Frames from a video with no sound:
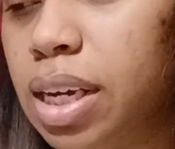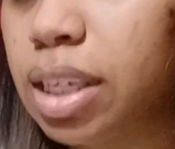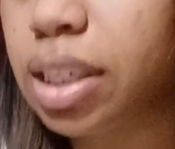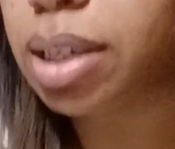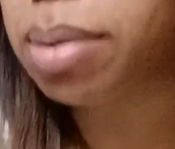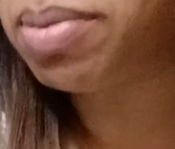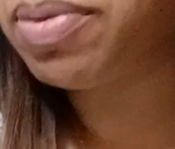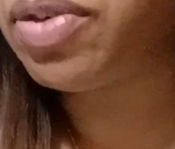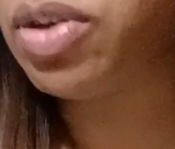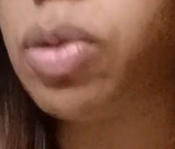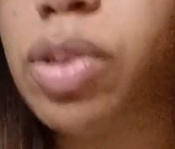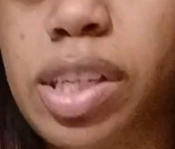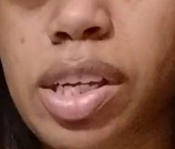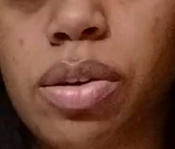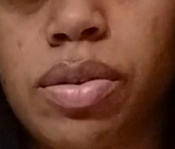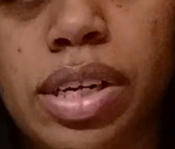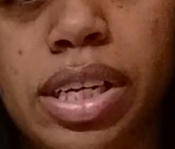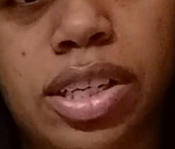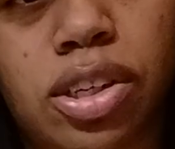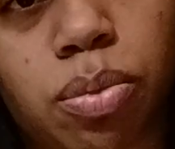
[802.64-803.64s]
some of you still
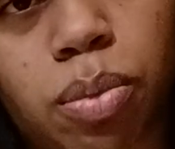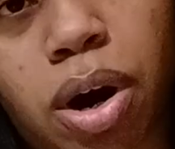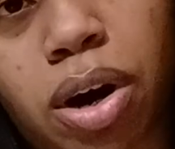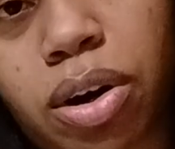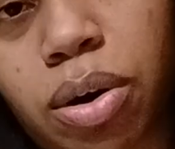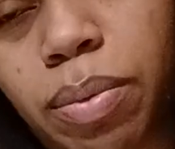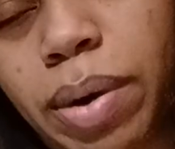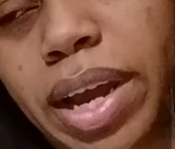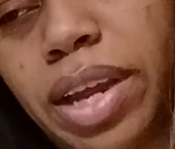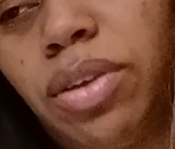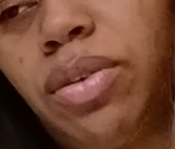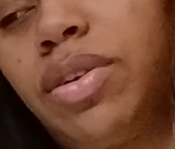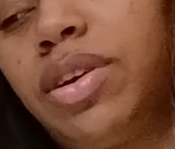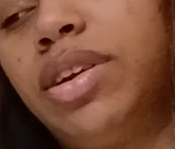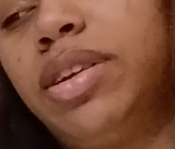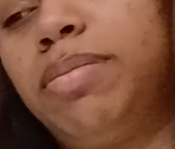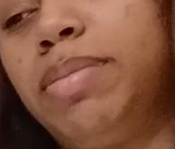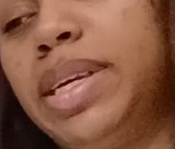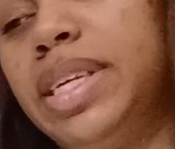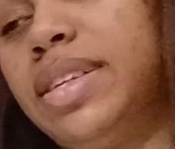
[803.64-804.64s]
need to walk away. You
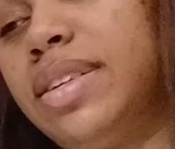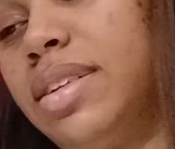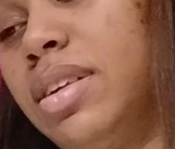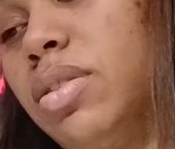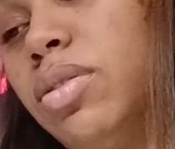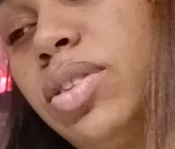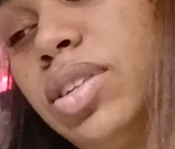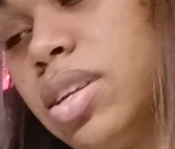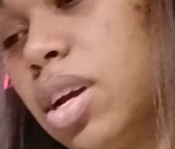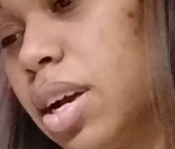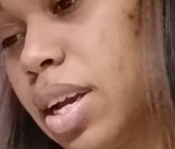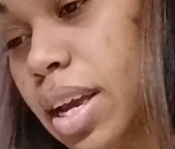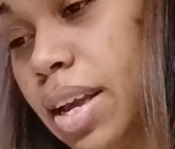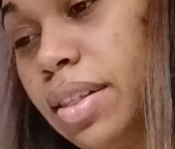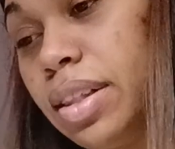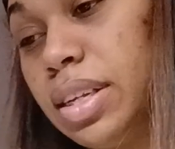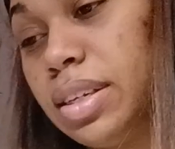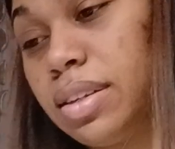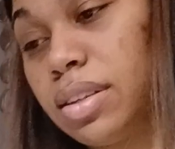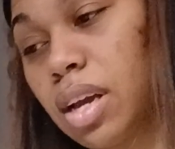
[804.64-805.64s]
could be still stuck in
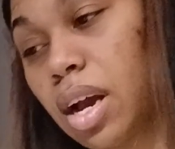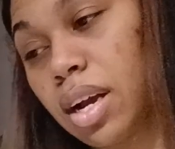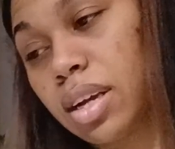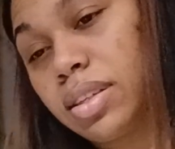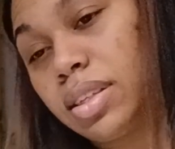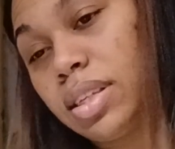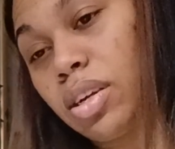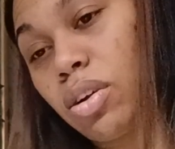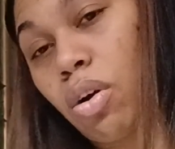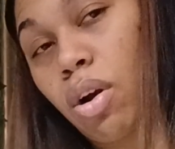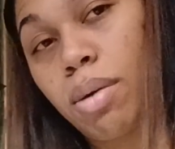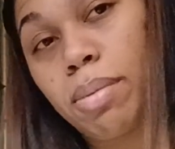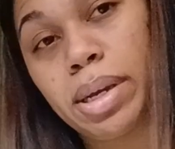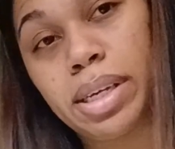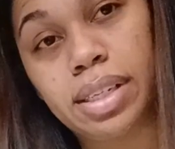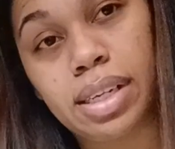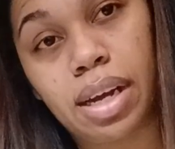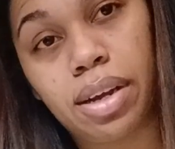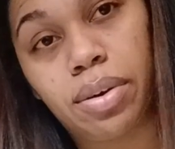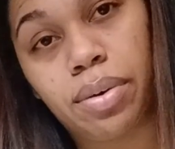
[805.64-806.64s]
this toxic karmic
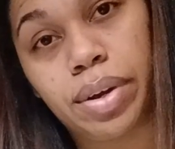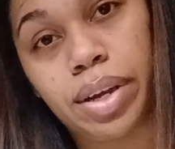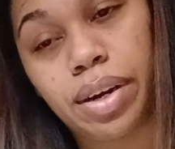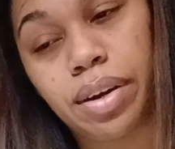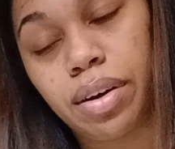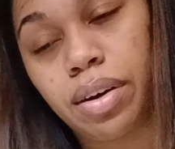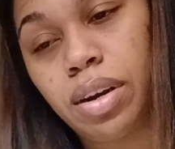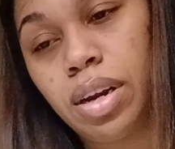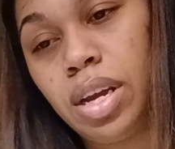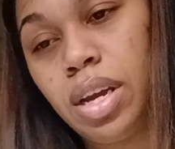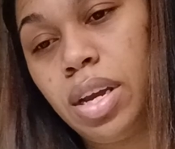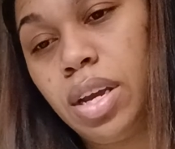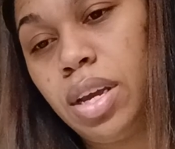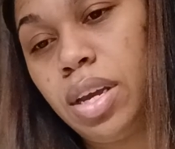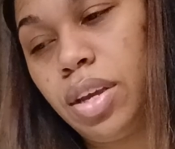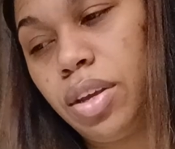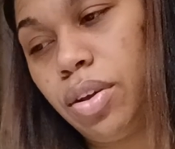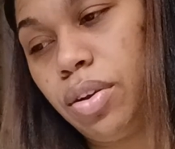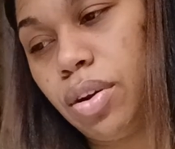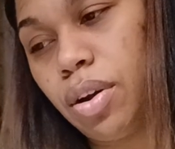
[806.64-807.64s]
cycle here,
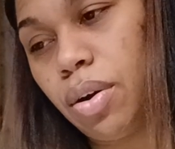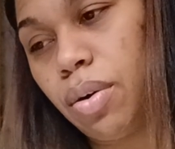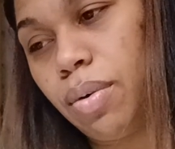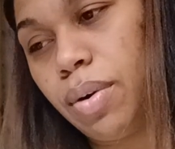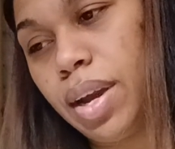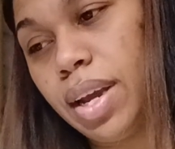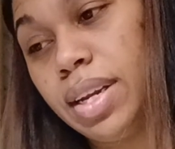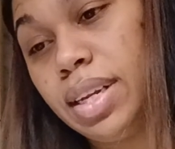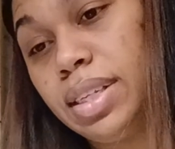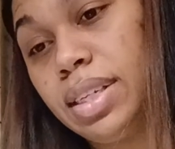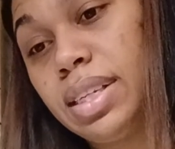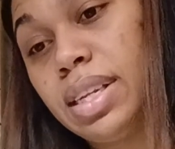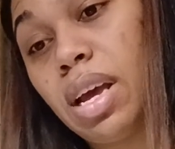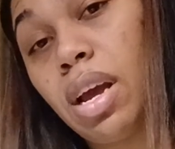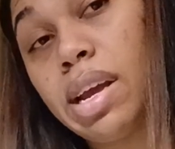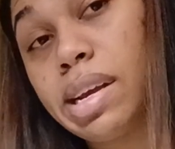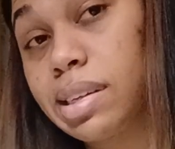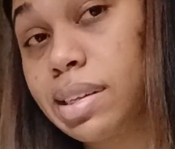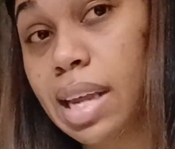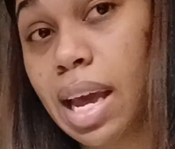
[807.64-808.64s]
you know, and it's,
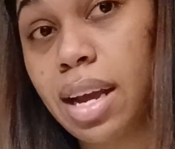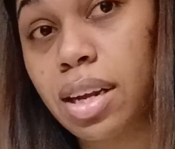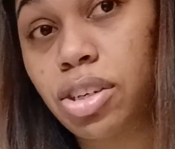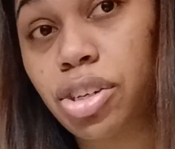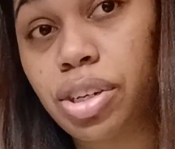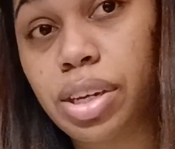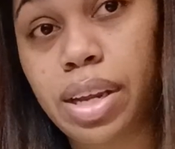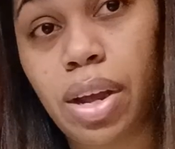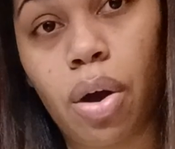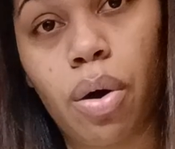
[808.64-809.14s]
it's actually